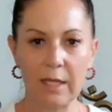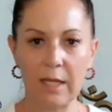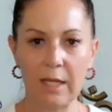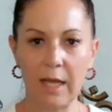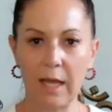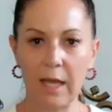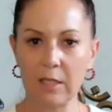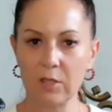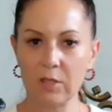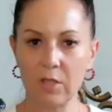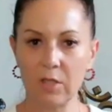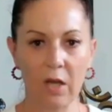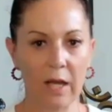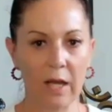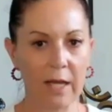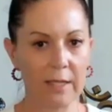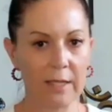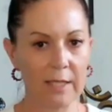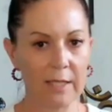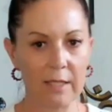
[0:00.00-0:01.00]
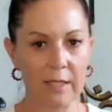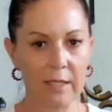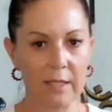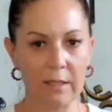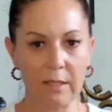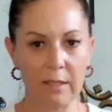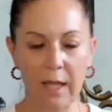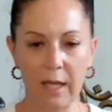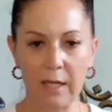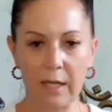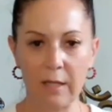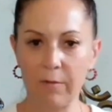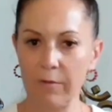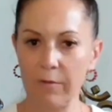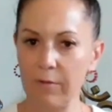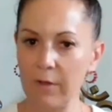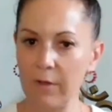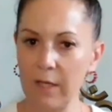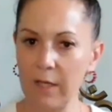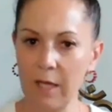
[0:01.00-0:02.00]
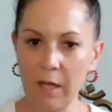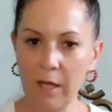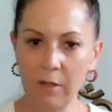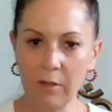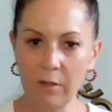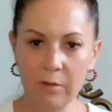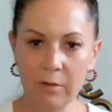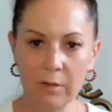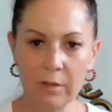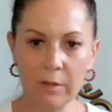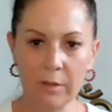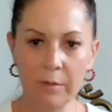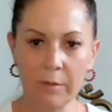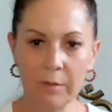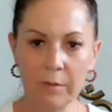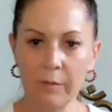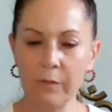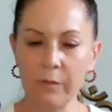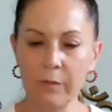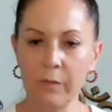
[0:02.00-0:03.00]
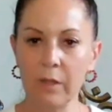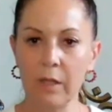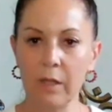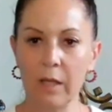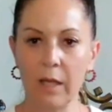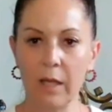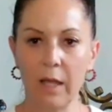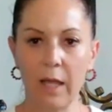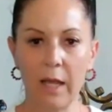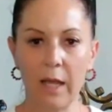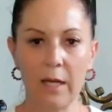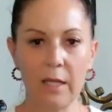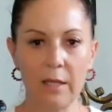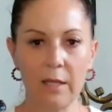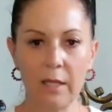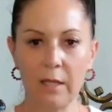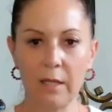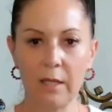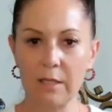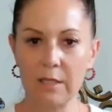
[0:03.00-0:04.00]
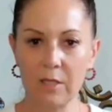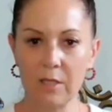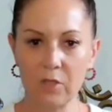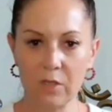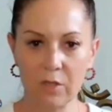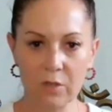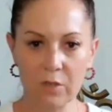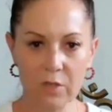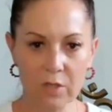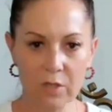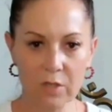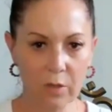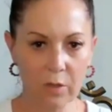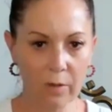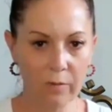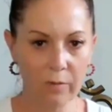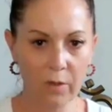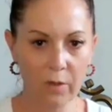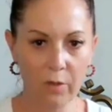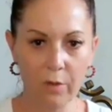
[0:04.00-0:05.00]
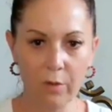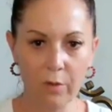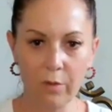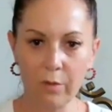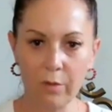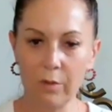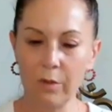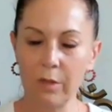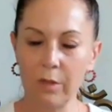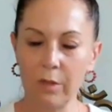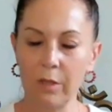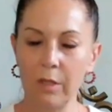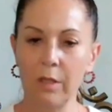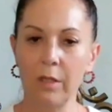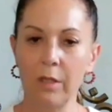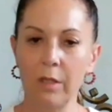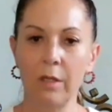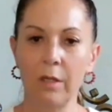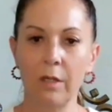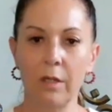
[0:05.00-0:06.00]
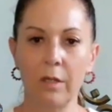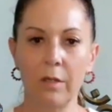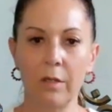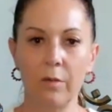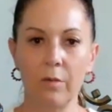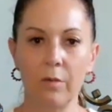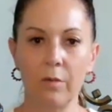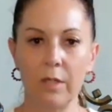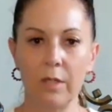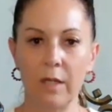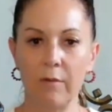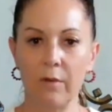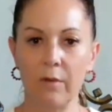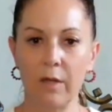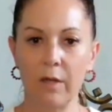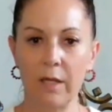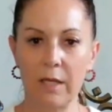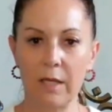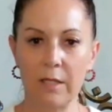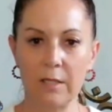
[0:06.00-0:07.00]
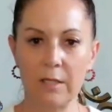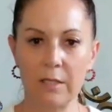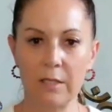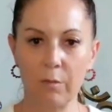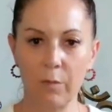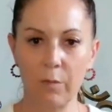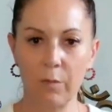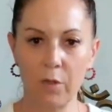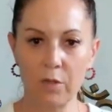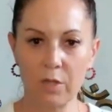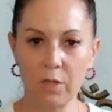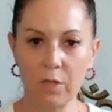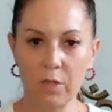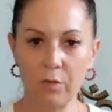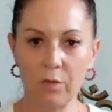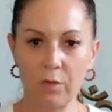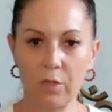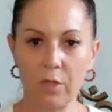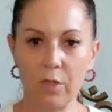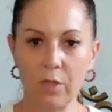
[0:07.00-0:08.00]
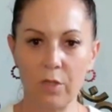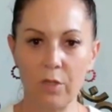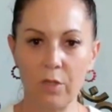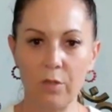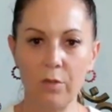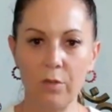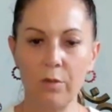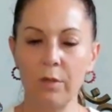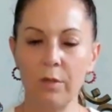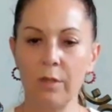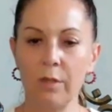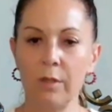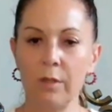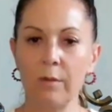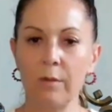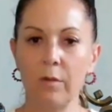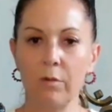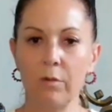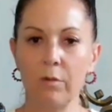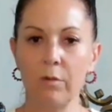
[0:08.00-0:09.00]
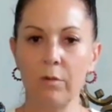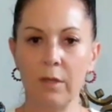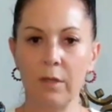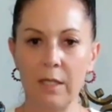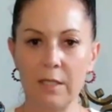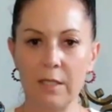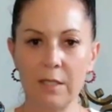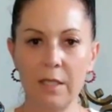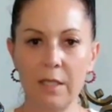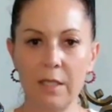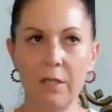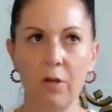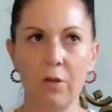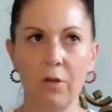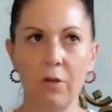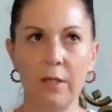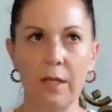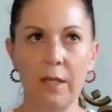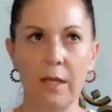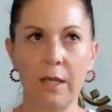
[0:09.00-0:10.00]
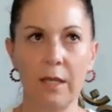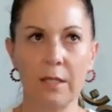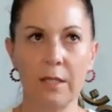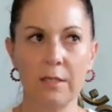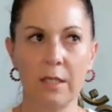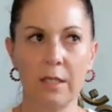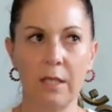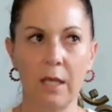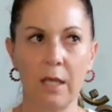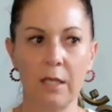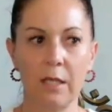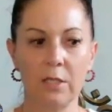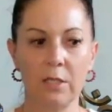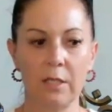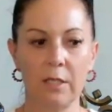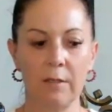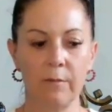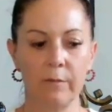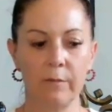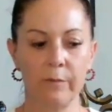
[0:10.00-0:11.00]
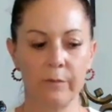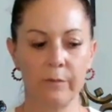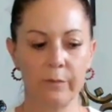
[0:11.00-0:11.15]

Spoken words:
any anxiety, any fear, anything that does not serve you, whatever is personal to you, release it on the exhalation.